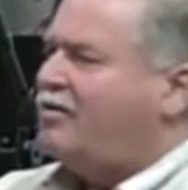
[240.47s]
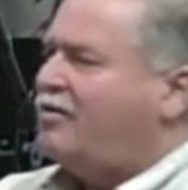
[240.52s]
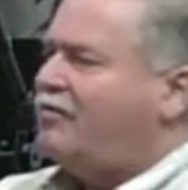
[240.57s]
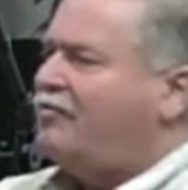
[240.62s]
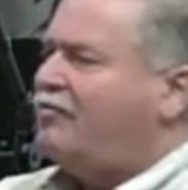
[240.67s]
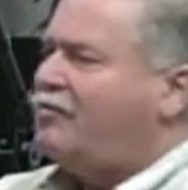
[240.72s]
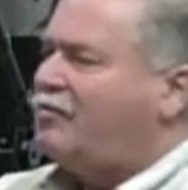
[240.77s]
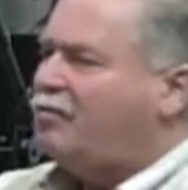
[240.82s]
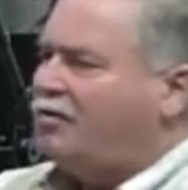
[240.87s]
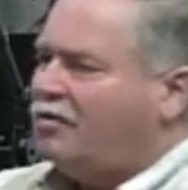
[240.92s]

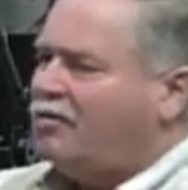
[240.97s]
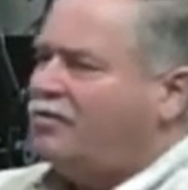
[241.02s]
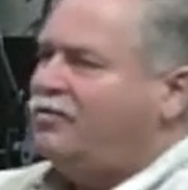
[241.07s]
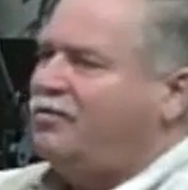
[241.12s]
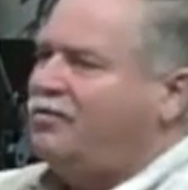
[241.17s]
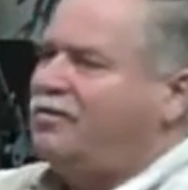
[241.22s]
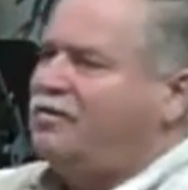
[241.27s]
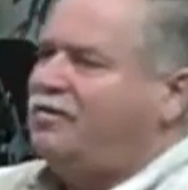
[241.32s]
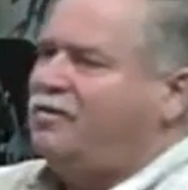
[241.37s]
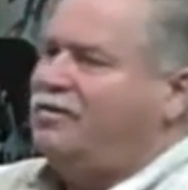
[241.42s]
of
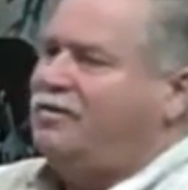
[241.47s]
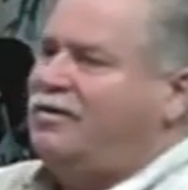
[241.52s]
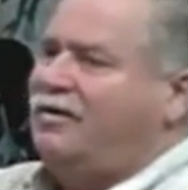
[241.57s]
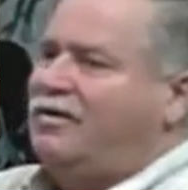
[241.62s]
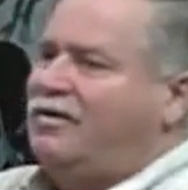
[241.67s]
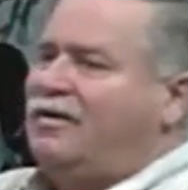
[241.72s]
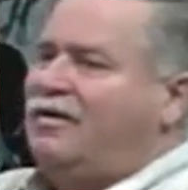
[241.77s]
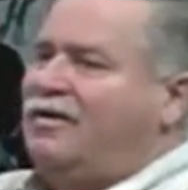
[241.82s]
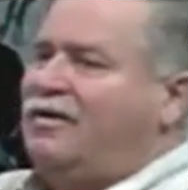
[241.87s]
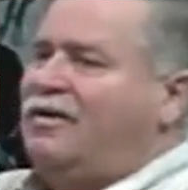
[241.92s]
growth.
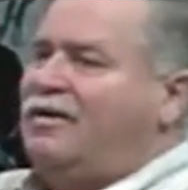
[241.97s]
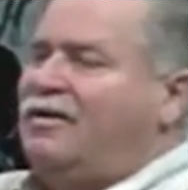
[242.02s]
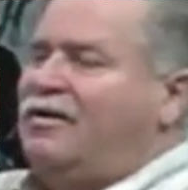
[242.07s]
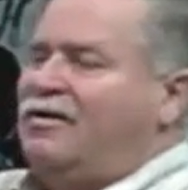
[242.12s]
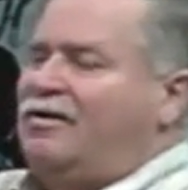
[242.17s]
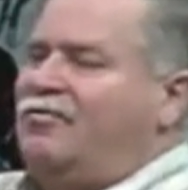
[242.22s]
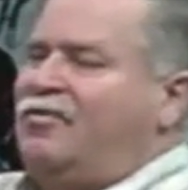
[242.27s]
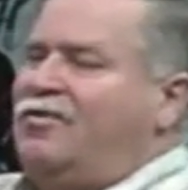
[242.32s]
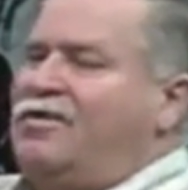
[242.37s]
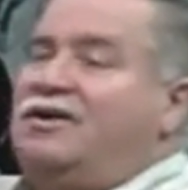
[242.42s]

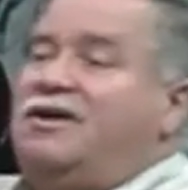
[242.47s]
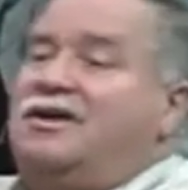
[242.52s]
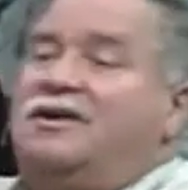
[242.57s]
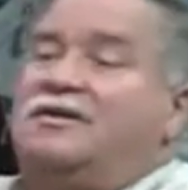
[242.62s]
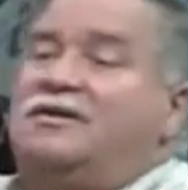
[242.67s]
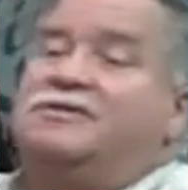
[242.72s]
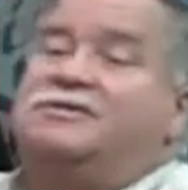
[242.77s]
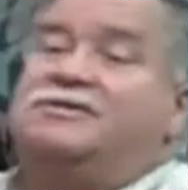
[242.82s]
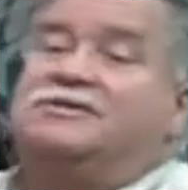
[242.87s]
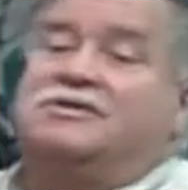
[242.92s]
We
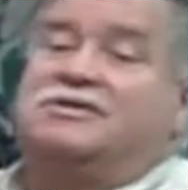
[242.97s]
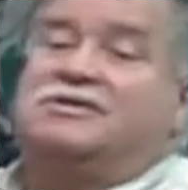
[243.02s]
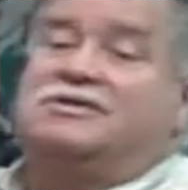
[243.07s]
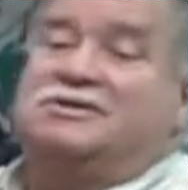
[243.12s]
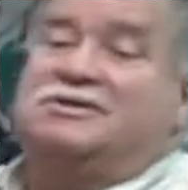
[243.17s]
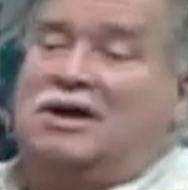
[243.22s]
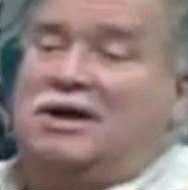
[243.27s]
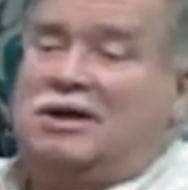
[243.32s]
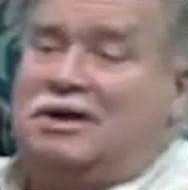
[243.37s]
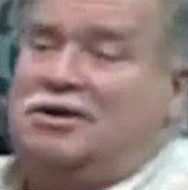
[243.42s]
need
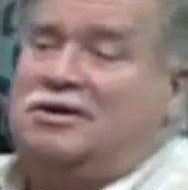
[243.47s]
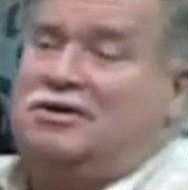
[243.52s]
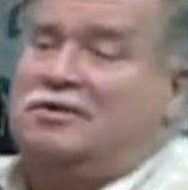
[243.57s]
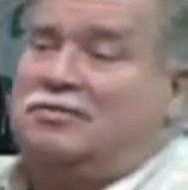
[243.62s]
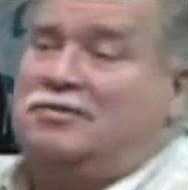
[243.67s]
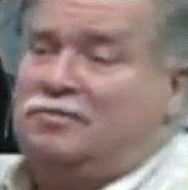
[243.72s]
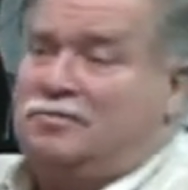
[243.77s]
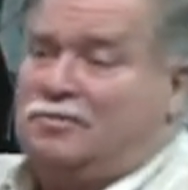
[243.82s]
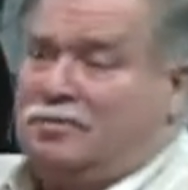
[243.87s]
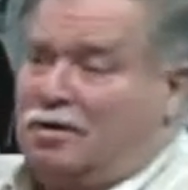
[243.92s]

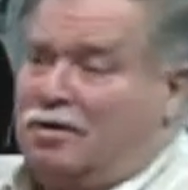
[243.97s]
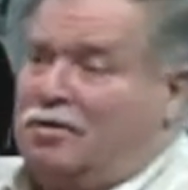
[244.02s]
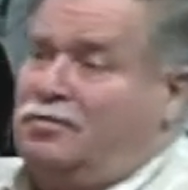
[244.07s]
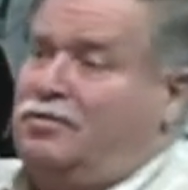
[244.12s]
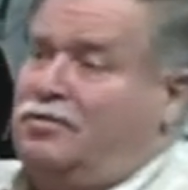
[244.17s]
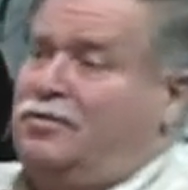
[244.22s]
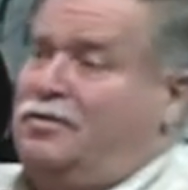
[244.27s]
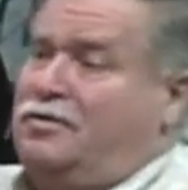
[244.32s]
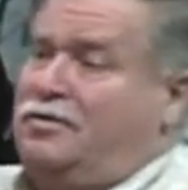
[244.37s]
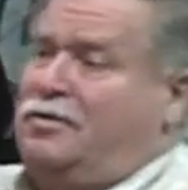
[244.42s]
sustained
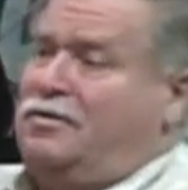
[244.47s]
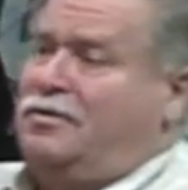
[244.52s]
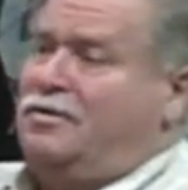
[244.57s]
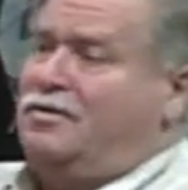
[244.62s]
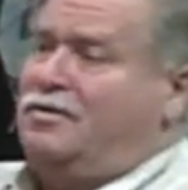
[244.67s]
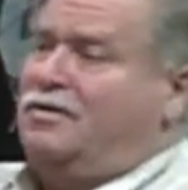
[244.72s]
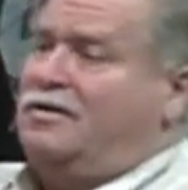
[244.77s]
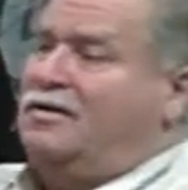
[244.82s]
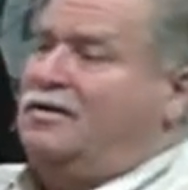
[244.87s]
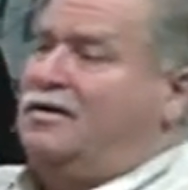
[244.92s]
growth.
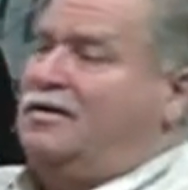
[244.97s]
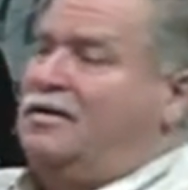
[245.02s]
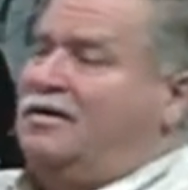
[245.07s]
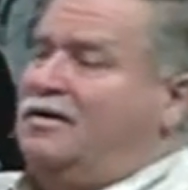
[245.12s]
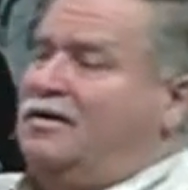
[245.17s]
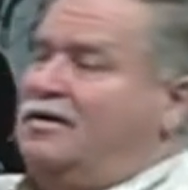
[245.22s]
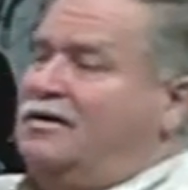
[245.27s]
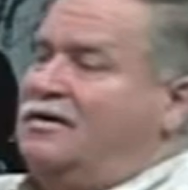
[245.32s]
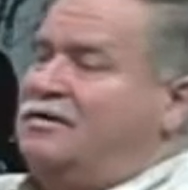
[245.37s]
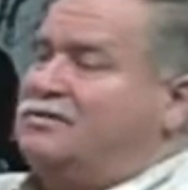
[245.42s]

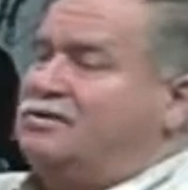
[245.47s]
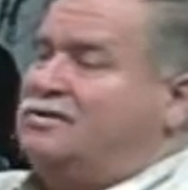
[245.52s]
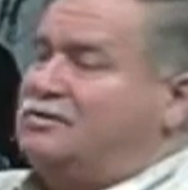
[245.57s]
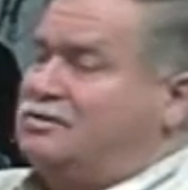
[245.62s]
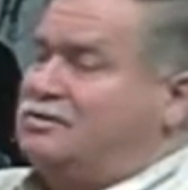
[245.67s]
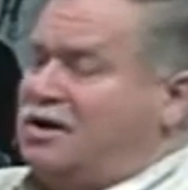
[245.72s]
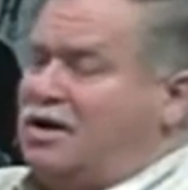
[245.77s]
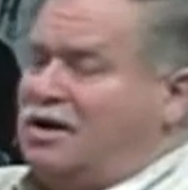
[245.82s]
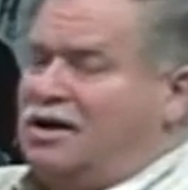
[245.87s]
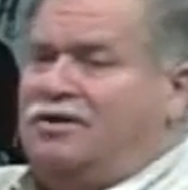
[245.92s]

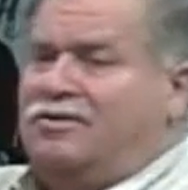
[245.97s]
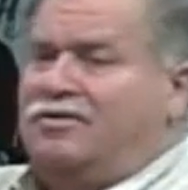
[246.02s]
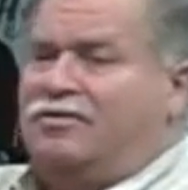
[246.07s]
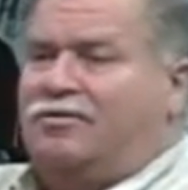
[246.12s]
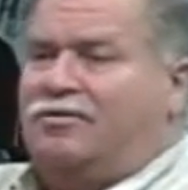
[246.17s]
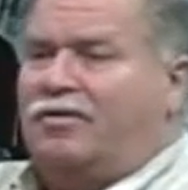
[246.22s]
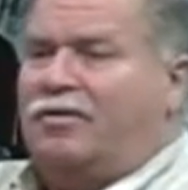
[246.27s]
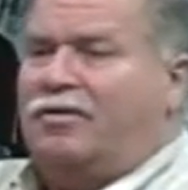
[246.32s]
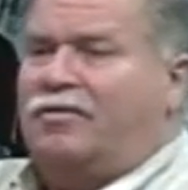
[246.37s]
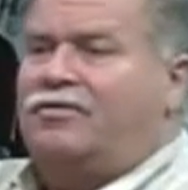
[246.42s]
Sustained
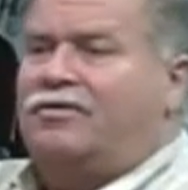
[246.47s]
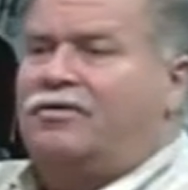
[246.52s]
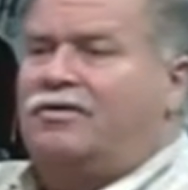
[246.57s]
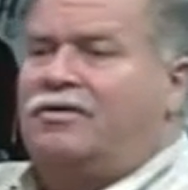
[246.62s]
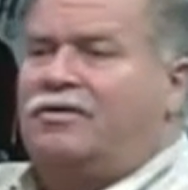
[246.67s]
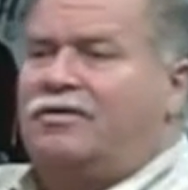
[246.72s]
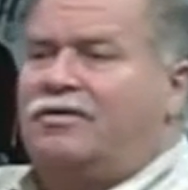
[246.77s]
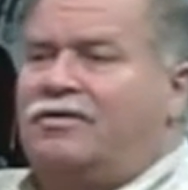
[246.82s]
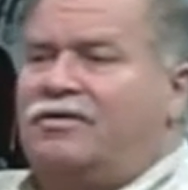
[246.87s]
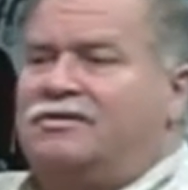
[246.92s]
growth.
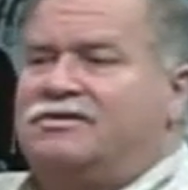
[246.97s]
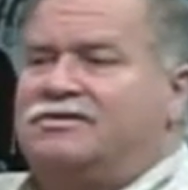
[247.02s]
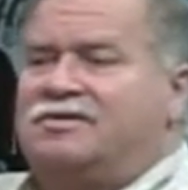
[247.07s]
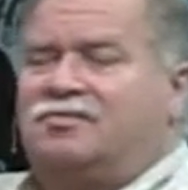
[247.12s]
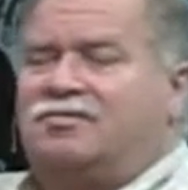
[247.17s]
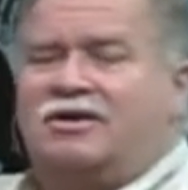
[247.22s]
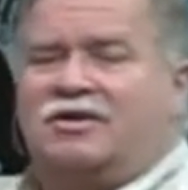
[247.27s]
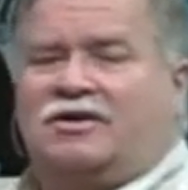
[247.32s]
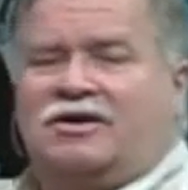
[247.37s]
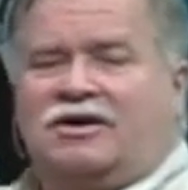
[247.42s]

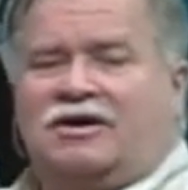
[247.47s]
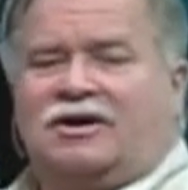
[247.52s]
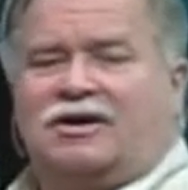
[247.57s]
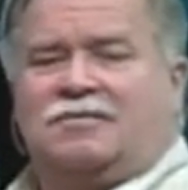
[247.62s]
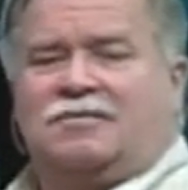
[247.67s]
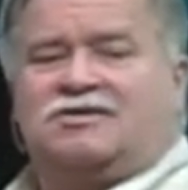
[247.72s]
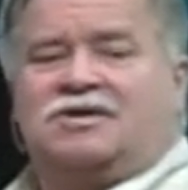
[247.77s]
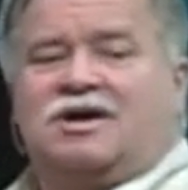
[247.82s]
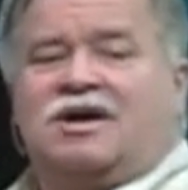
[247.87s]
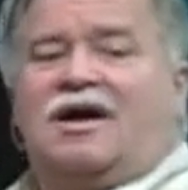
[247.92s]
Something that
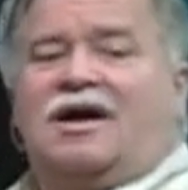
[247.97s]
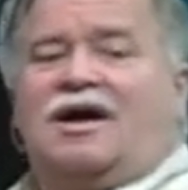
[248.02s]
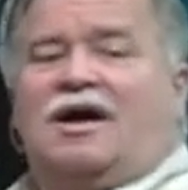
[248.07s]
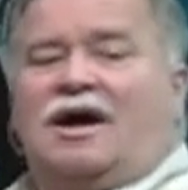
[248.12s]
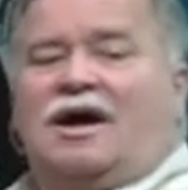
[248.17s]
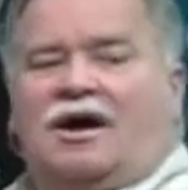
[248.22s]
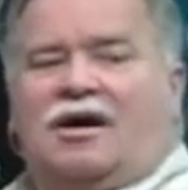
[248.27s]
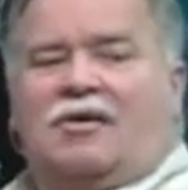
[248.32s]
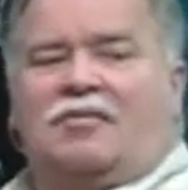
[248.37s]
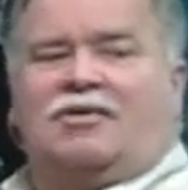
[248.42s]
keeps
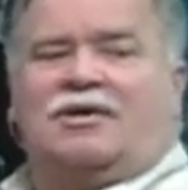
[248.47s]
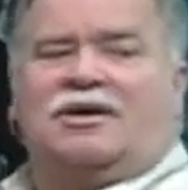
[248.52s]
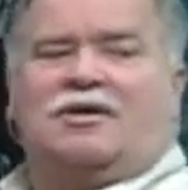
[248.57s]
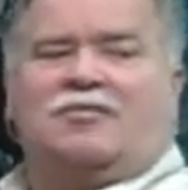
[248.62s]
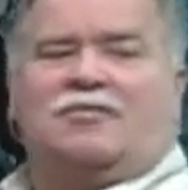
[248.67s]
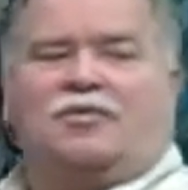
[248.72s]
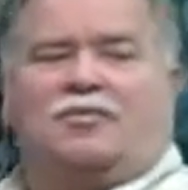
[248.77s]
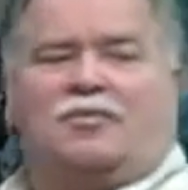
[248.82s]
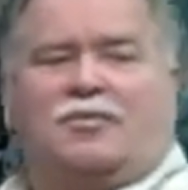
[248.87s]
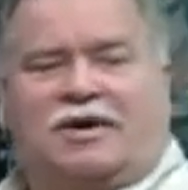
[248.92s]

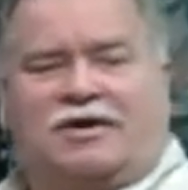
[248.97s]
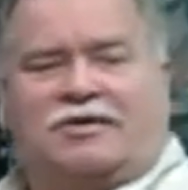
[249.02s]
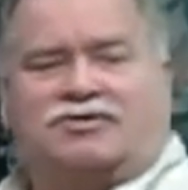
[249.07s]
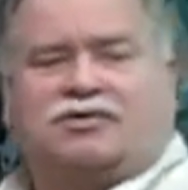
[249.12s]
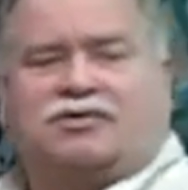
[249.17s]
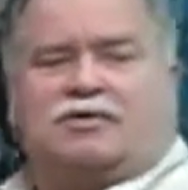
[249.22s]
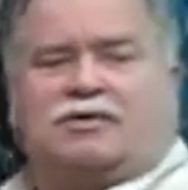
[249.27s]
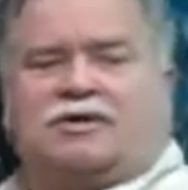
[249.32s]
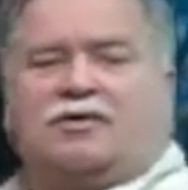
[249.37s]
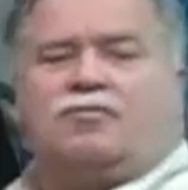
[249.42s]
happening
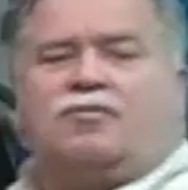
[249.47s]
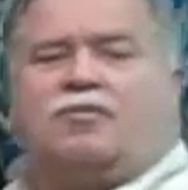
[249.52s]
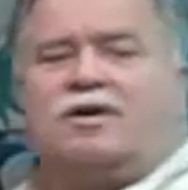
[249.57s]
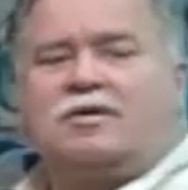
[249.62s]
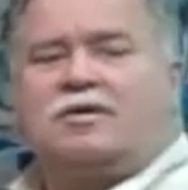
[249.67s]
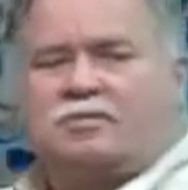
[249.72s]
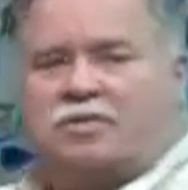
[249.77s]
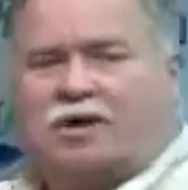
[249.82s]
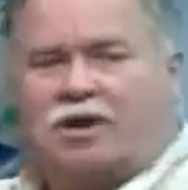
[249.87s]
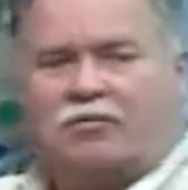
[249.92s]
perpetually
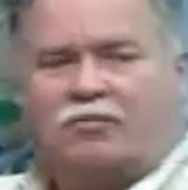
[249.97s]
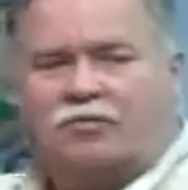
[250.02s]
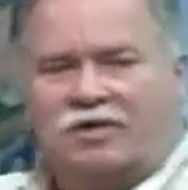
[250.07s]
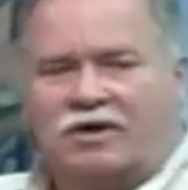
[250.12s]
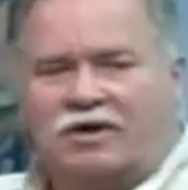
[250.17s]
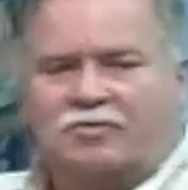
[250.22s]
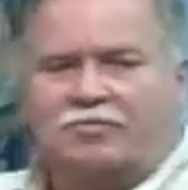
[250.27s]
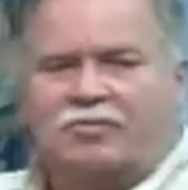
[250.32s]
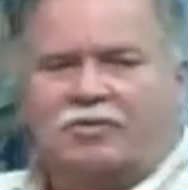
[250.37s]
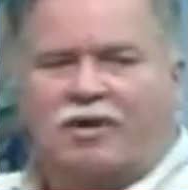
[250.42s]
week by
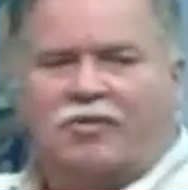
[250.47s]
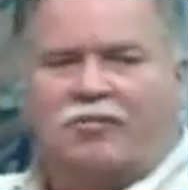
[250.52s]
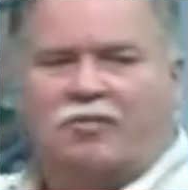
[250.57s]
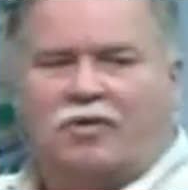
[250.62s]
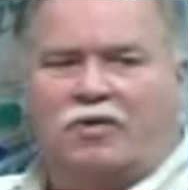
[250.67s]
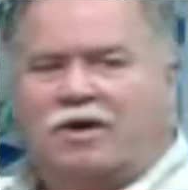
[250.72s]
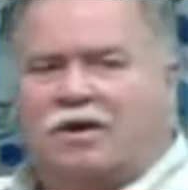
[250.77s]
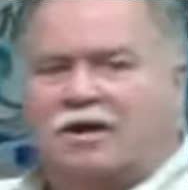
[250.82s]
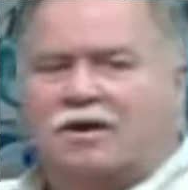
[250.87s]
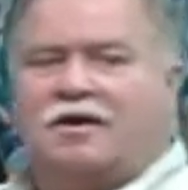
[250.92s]
week by
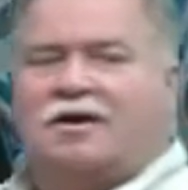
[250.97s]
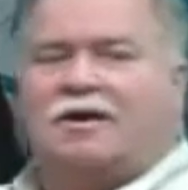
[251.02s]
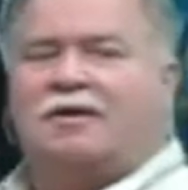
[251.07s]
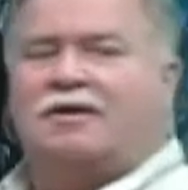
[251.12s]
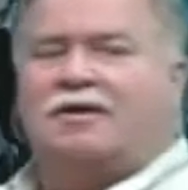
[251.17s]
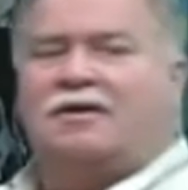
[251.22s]
week.